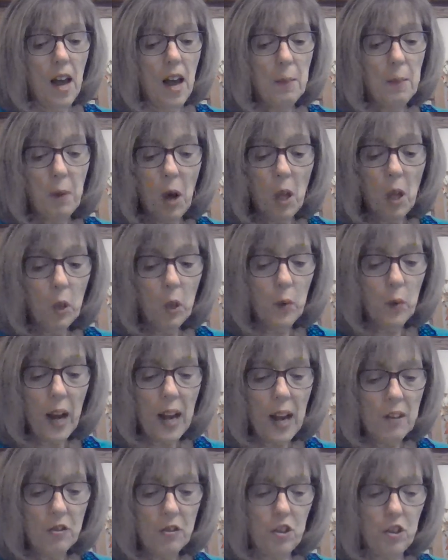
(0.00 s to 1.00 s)
I'm all
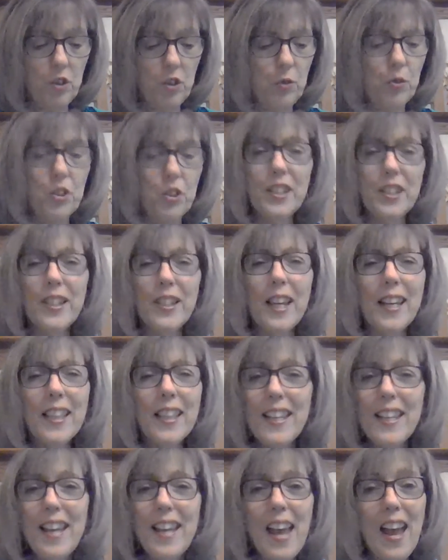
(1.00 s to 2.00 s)
around you, just
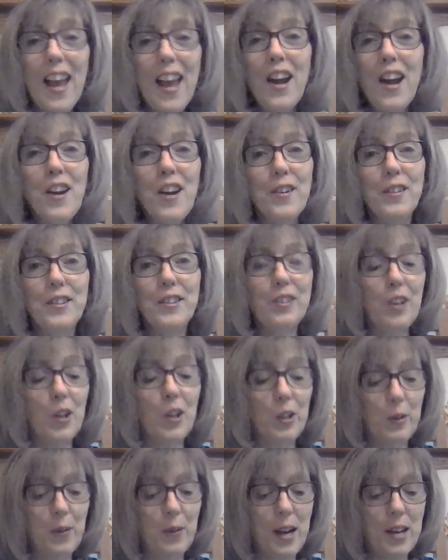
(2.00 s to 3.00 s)
like the air is
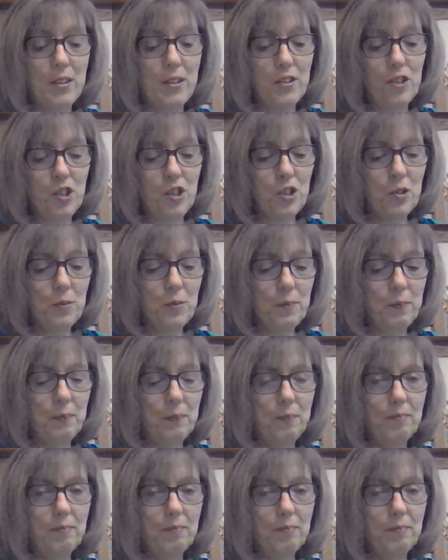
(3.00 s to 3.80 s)
all around you